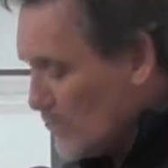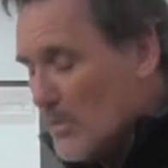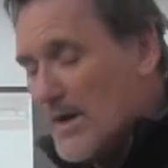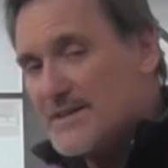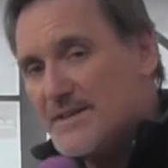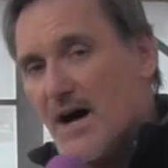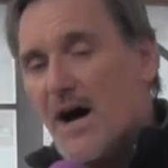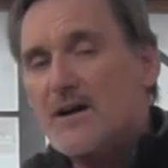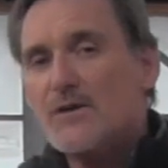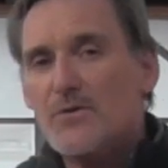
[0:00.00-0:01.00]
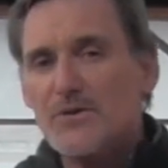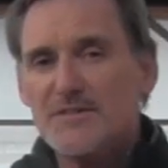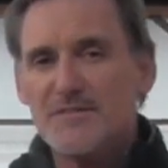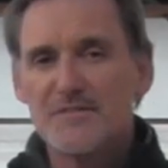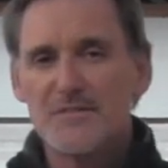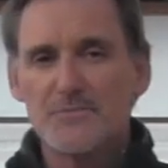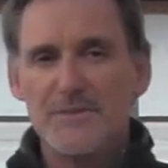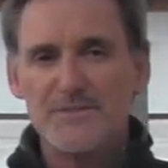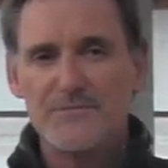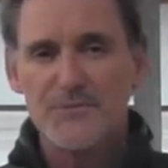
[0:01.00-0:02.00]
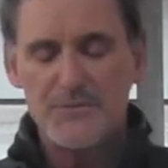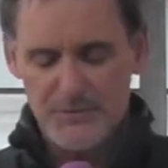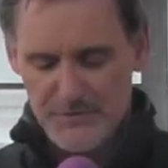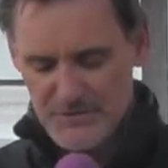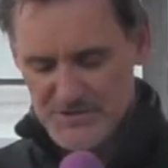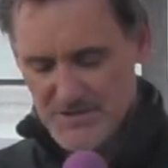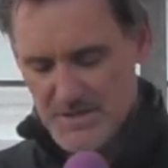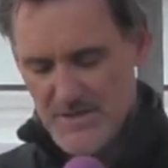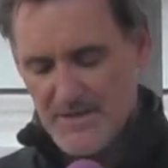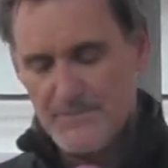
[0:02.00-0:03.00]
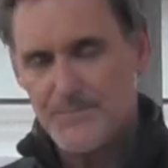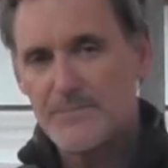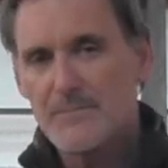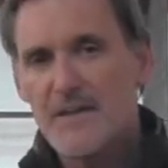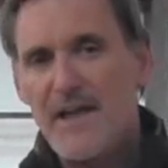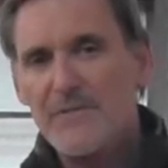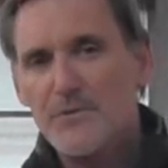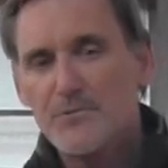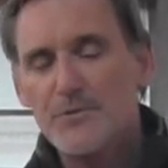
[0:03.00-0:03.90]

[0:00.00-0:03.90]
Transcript: When young horses are ridden for the first time and they're